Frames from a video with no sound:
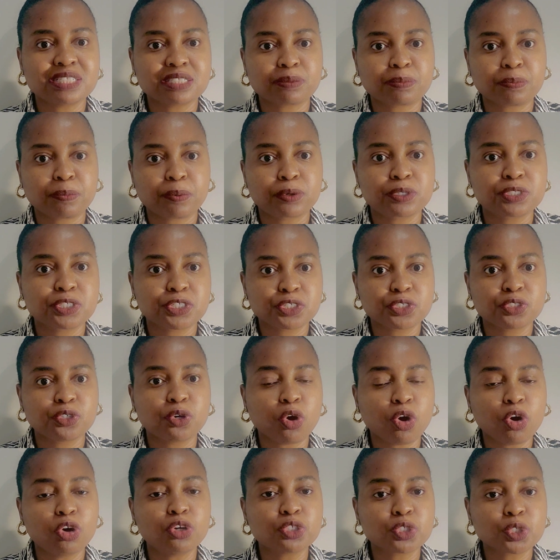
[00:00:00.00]
supporting
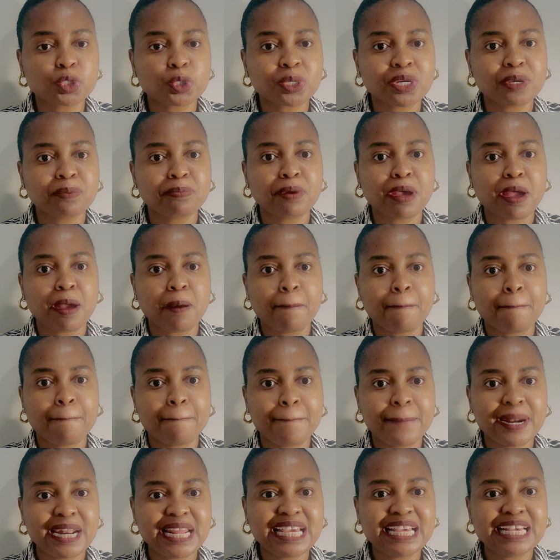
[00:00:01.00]
your own trip?
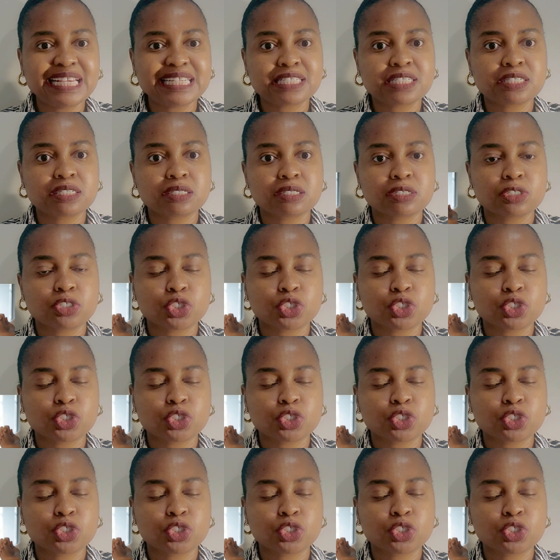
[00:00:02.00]
Please